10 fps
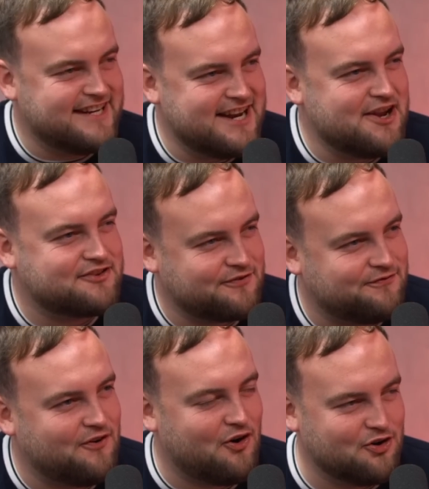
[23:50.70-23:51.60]
didn't it? You have to
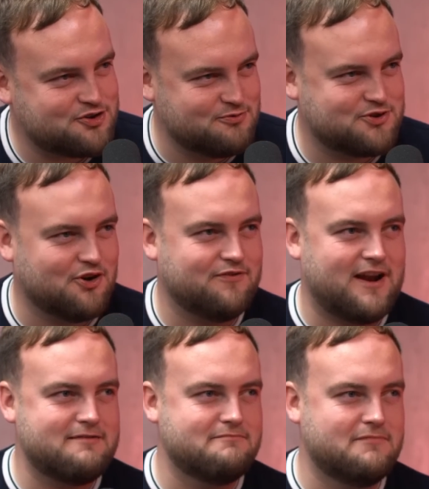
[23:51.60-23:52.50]
force some sort
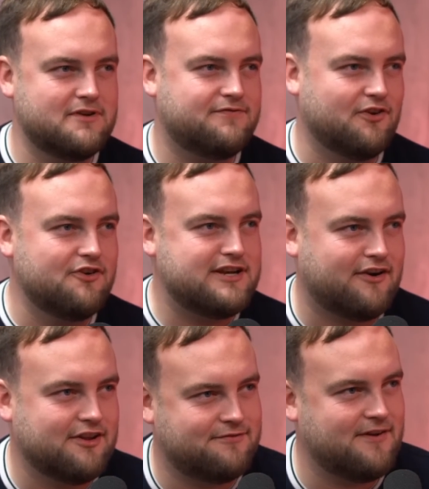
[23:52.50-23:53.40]
of McFlurry
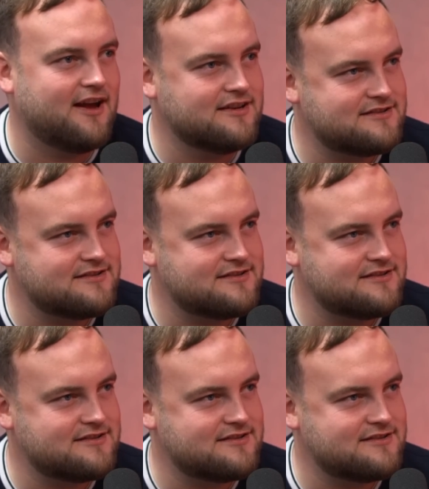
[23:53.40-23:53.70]
down your face.